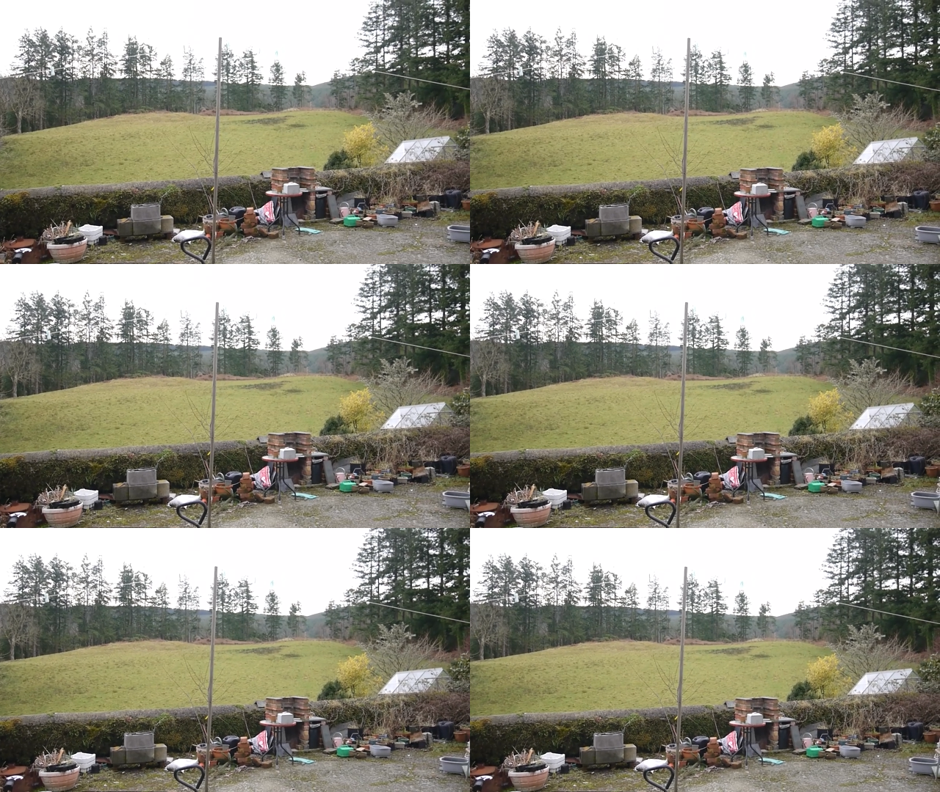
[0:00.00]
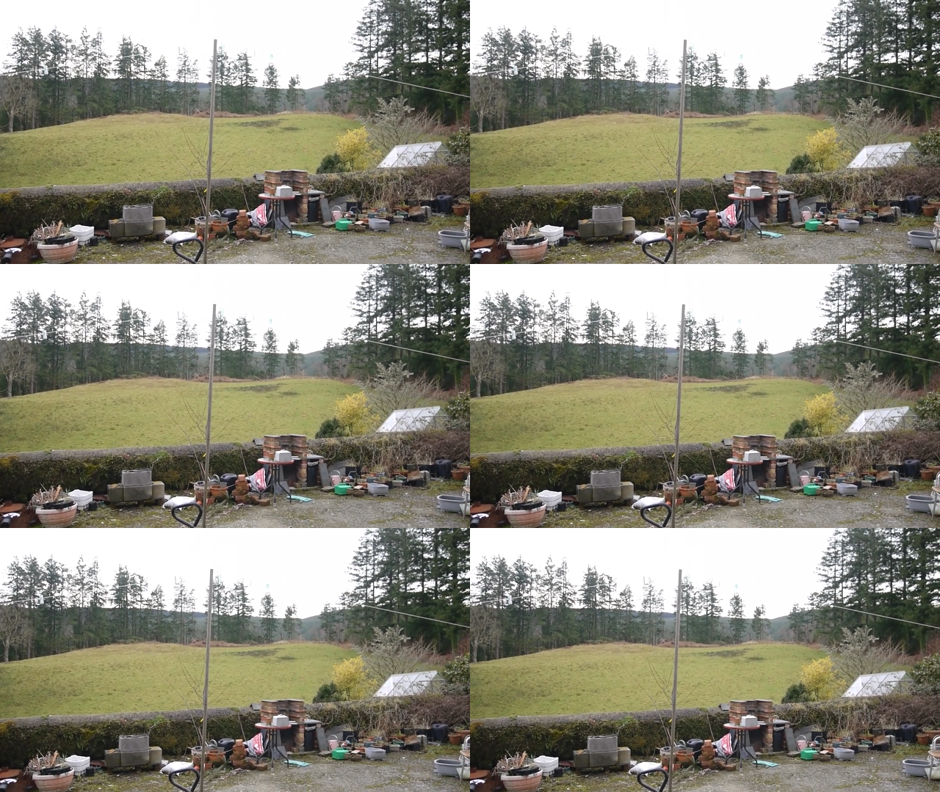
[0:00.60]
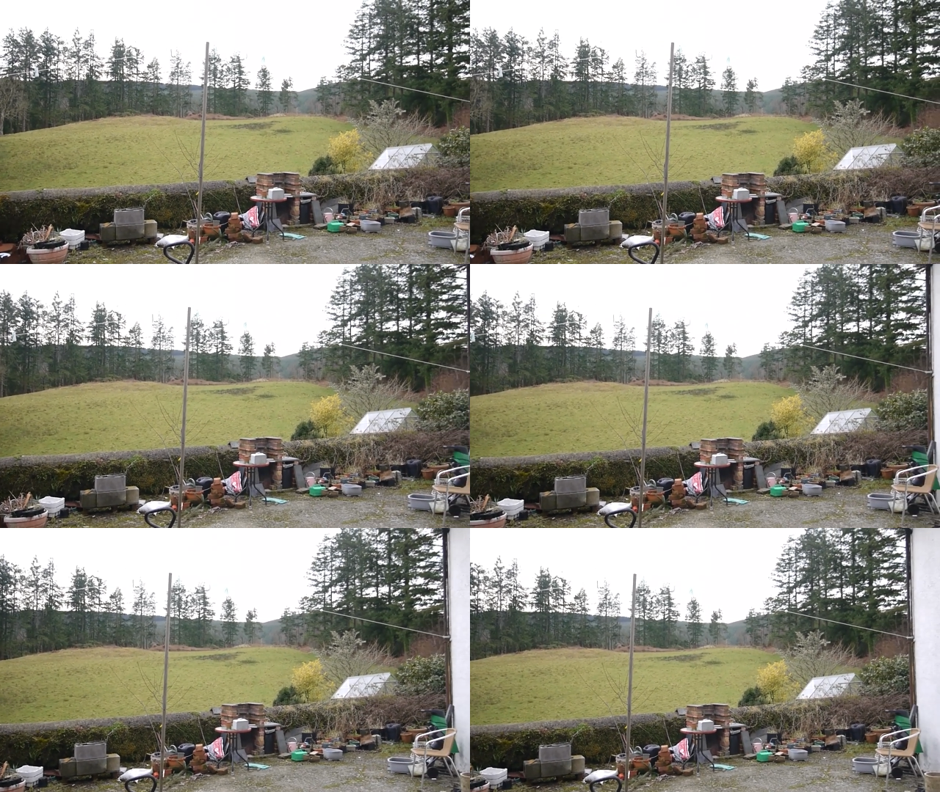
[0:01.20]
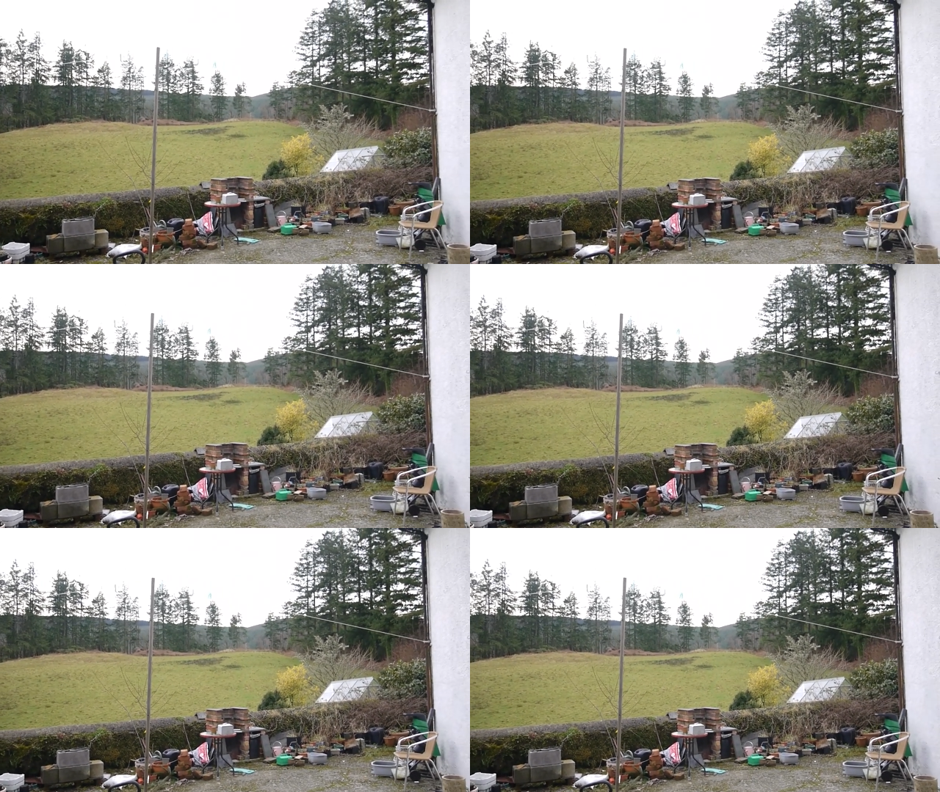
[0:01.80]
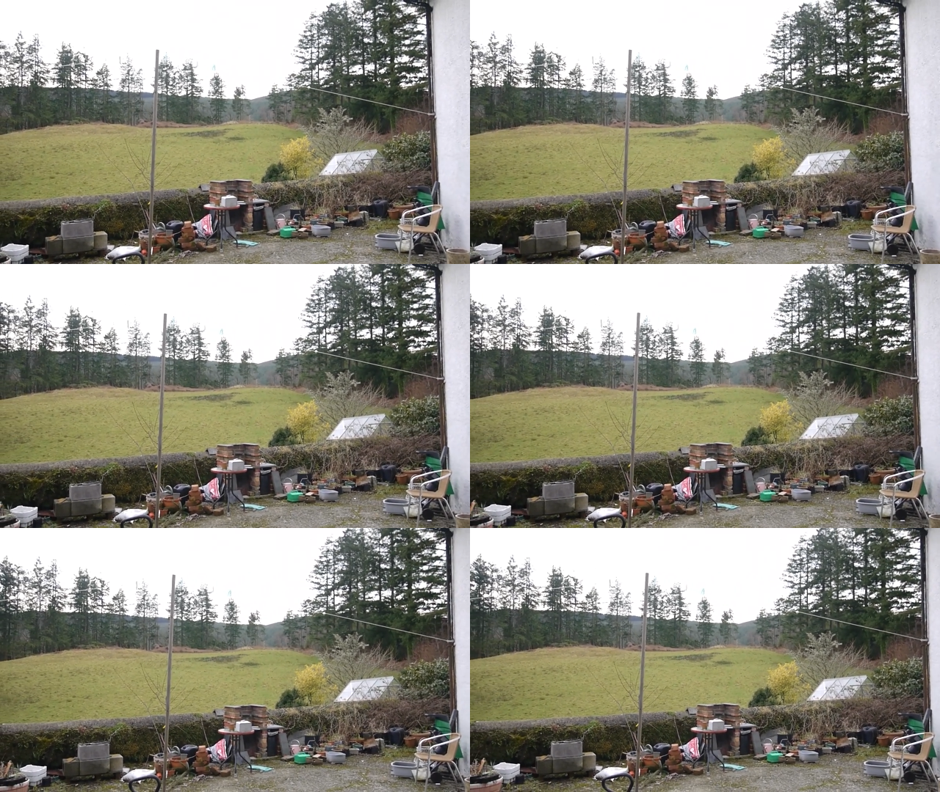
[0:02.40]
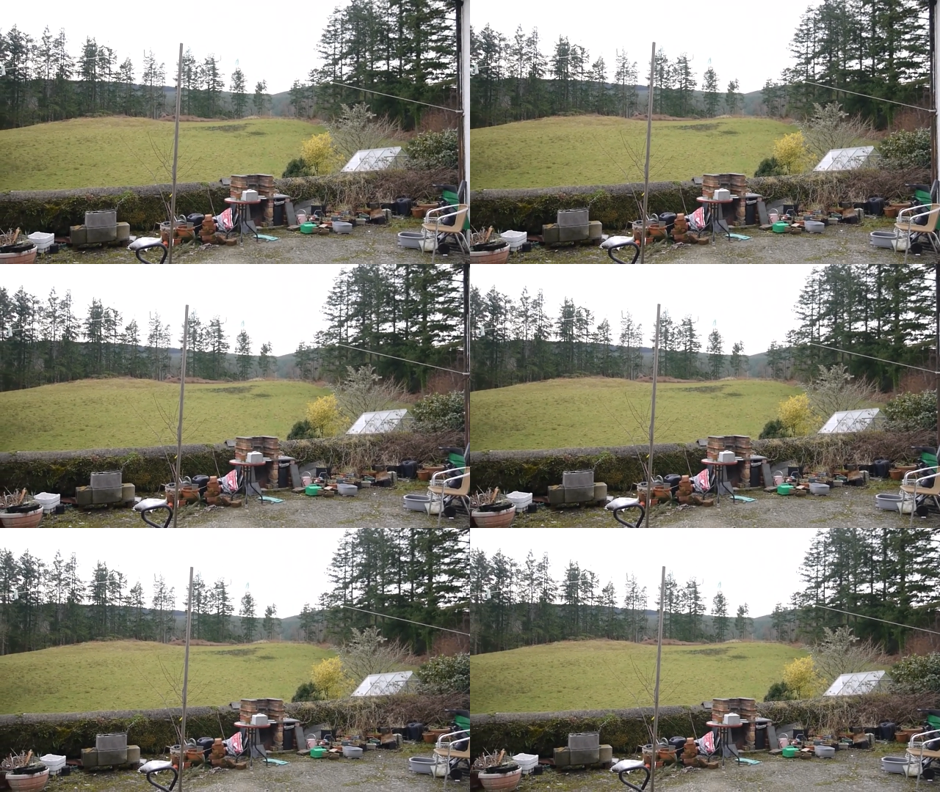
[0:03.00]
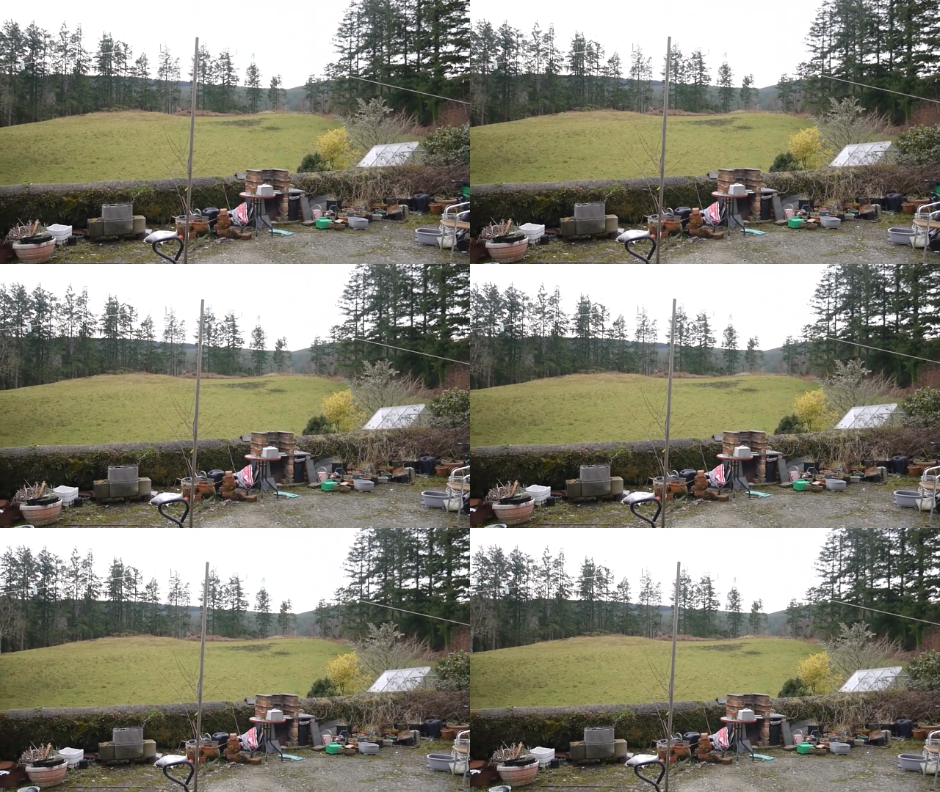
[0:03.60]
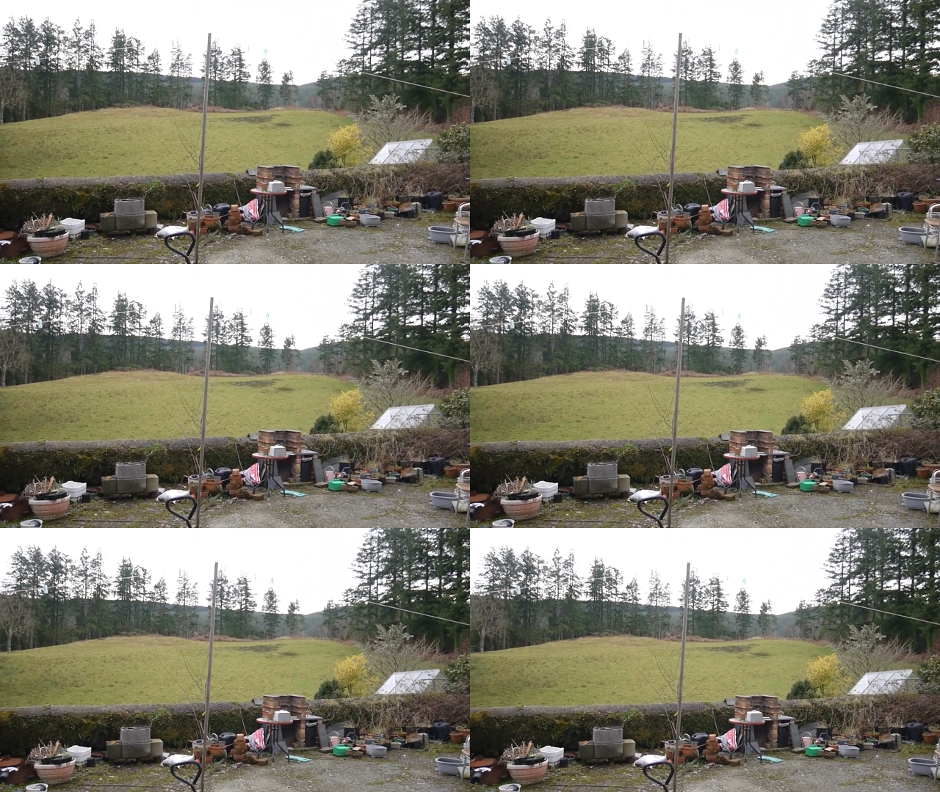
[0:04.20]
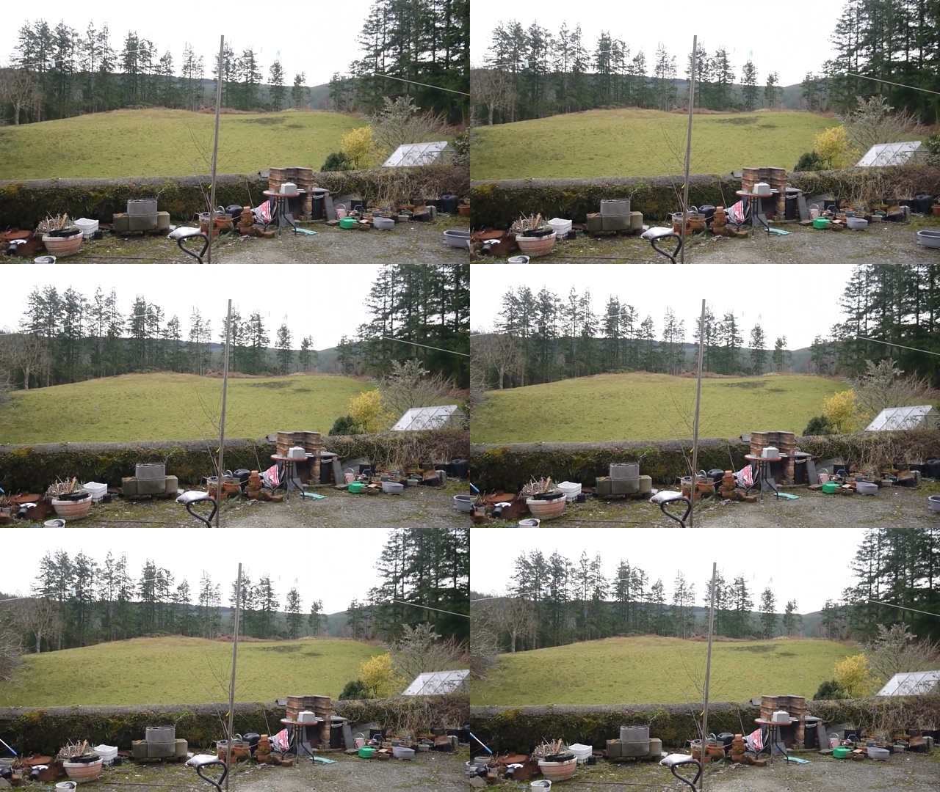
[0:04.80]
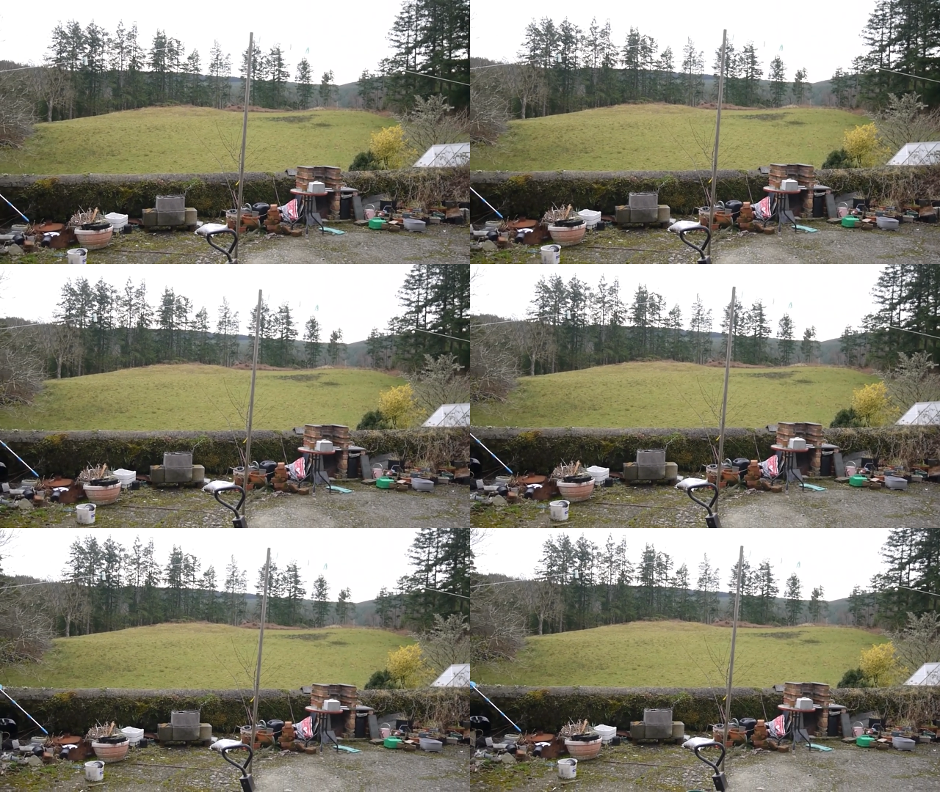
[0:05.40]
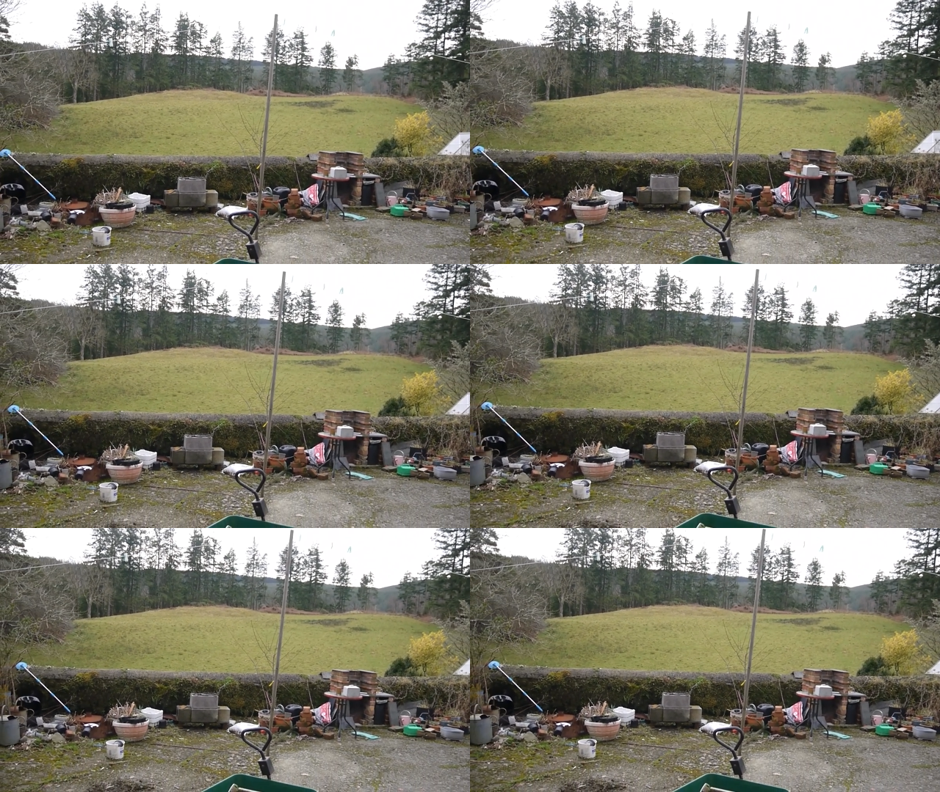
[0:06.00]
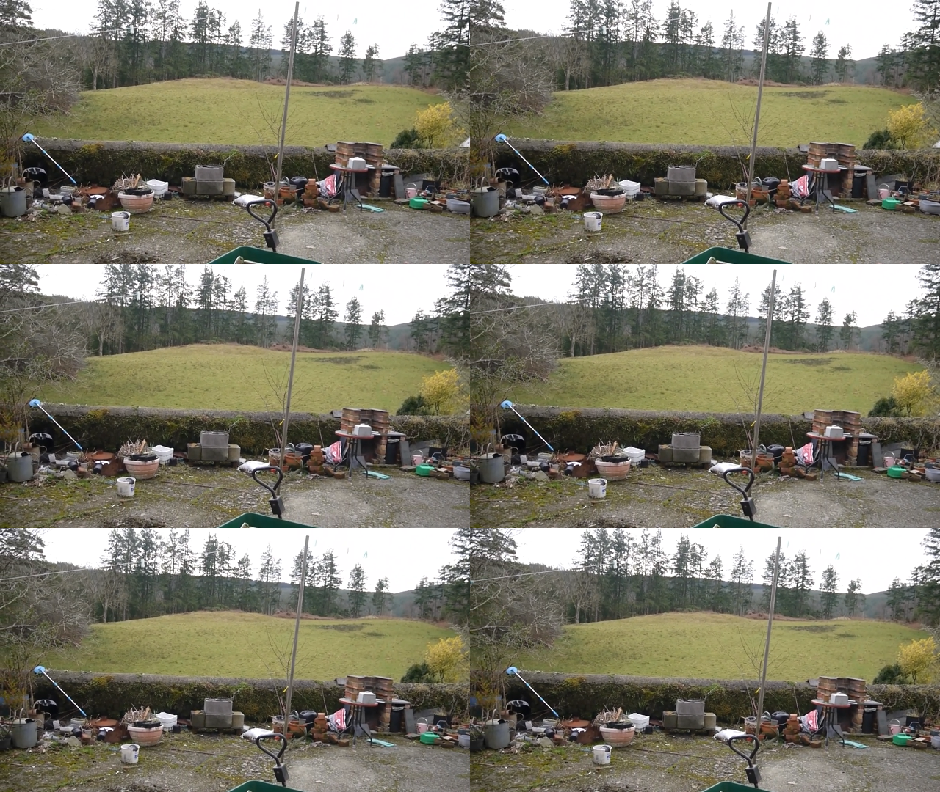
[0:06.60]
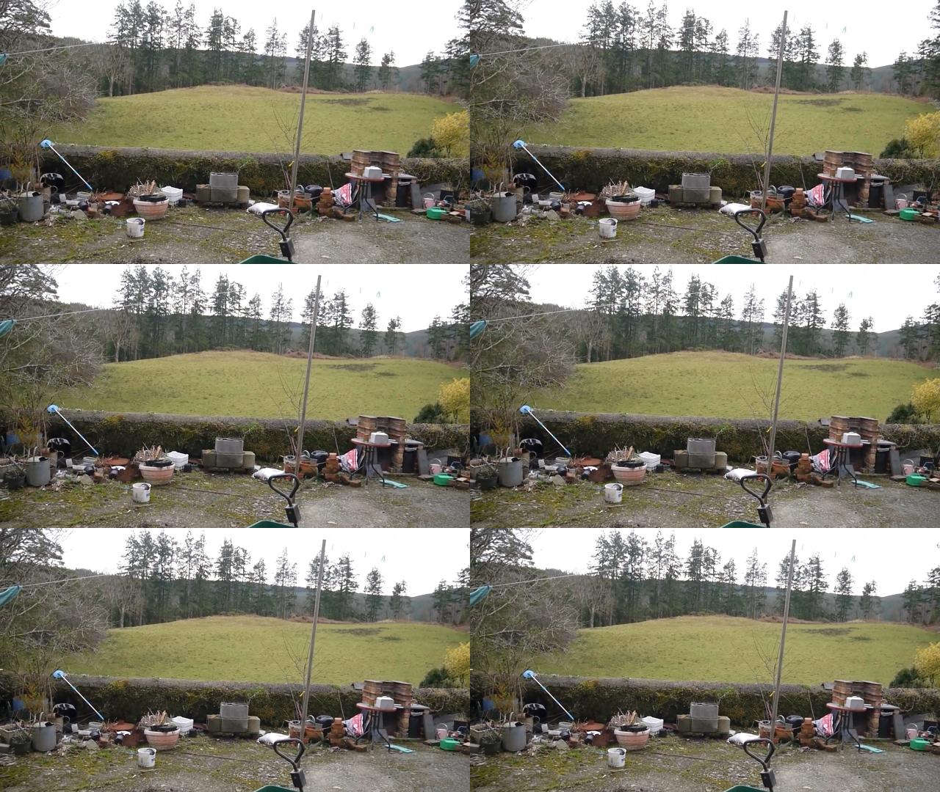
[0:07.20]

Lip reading: (no speaker visible)